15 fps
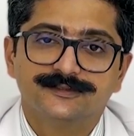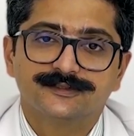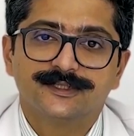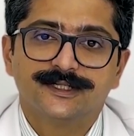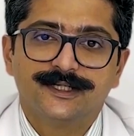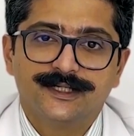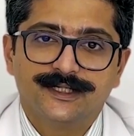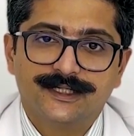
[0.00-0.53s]
is
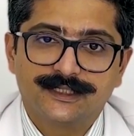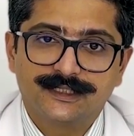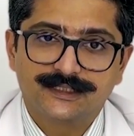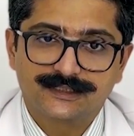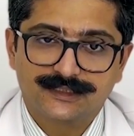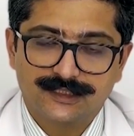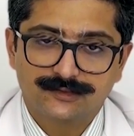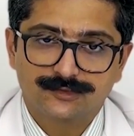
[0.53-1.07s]
it
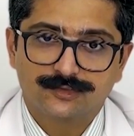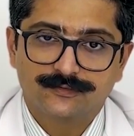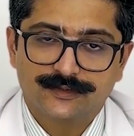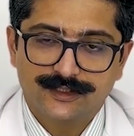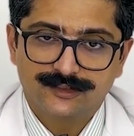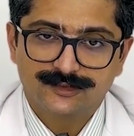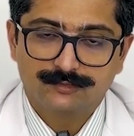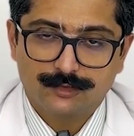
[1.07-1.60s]
is done through
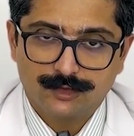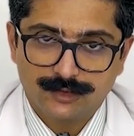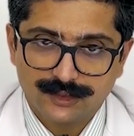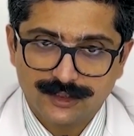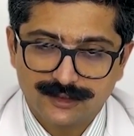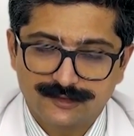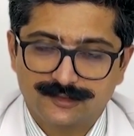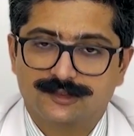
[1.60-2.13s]
very small
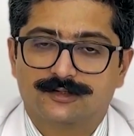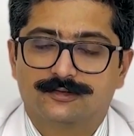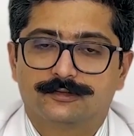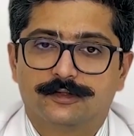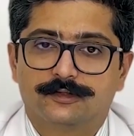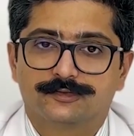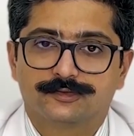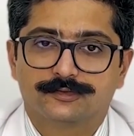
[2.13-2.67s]
cuts
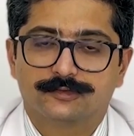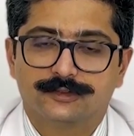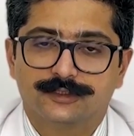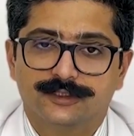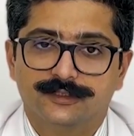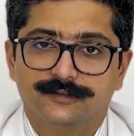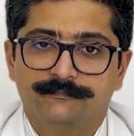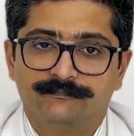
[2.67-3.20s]
around your
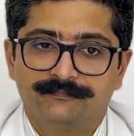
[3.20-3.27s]
shoulder.